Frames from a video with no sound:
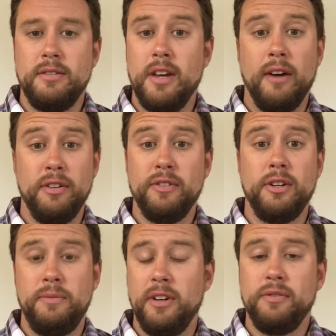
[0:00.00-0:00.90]
yeah feel
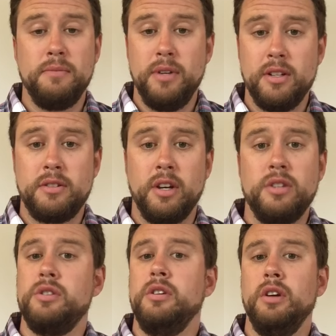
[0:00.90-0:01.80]
free to definitely be in
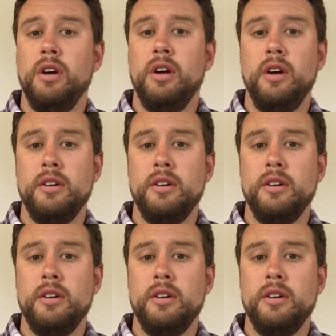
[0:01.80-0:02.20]
touch uh,